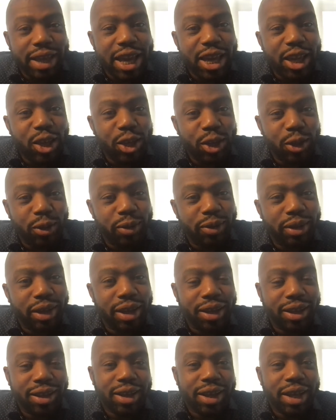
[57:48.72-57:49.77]
thank you
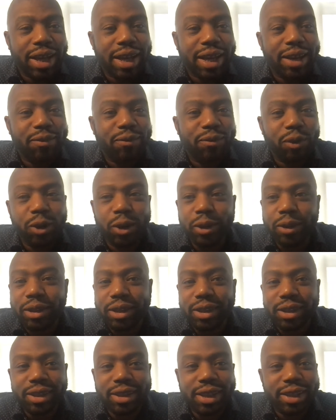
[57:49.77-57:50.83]
uh, for
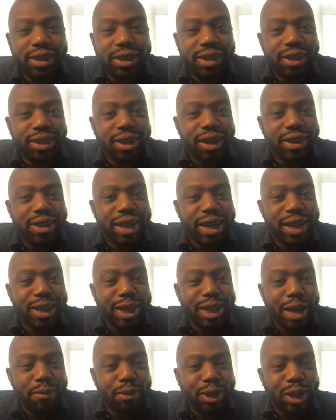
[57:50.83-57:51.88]
uh, taking
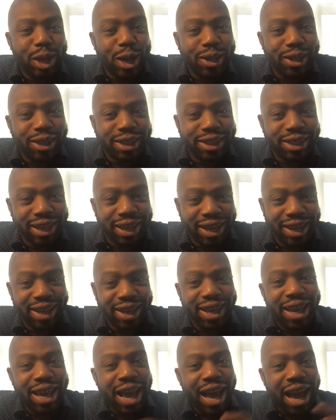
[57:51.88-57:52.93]
time to talk to us today.
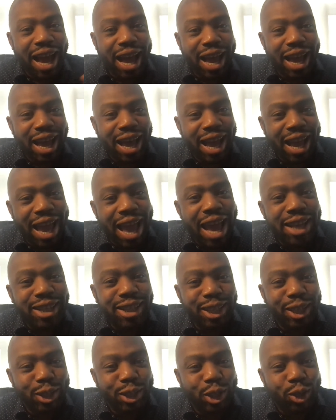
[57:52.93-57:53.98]
I, I asked
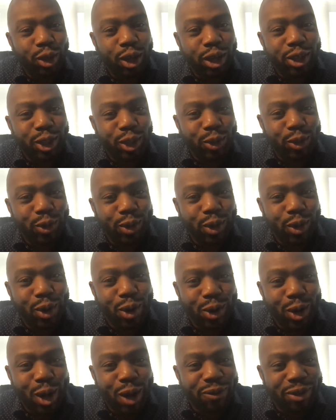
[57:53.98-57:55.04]
the construction crew to
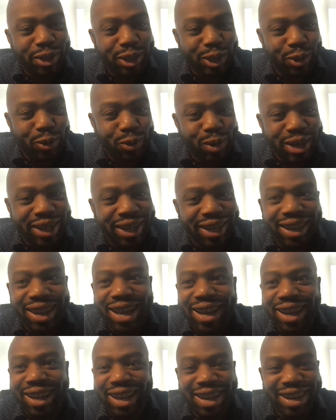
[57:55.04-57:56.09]
hold off until one
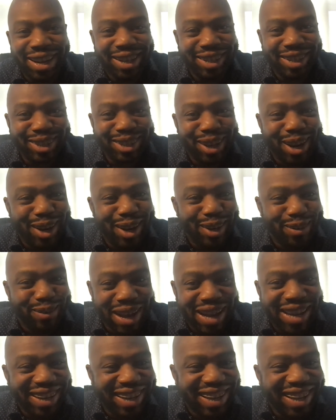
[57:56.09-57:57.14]
o'clock and they started
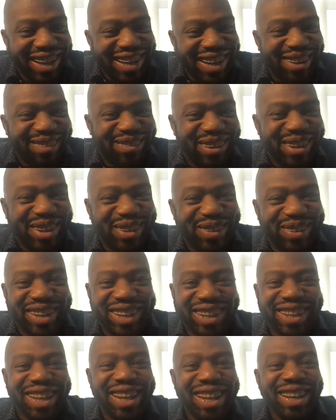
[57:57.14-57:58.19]
right again at
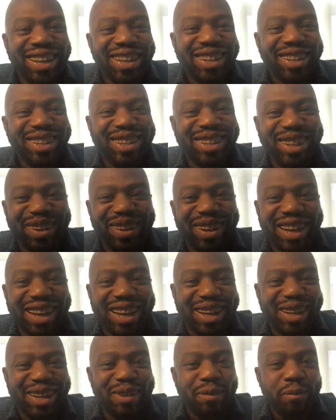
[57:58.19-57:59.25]
101. So
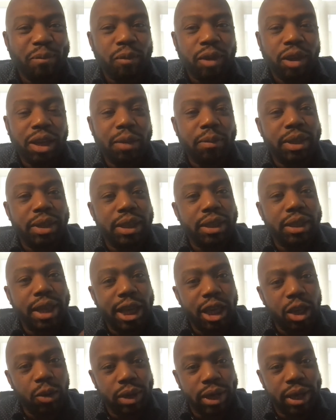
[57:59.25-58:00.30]
uh, let me just
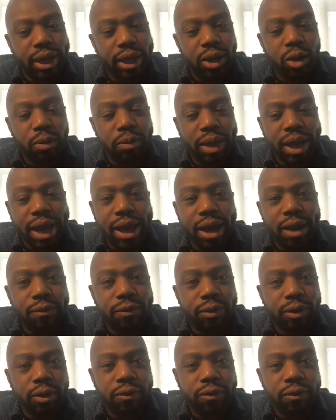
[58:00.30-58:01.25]
thank you again on behalf of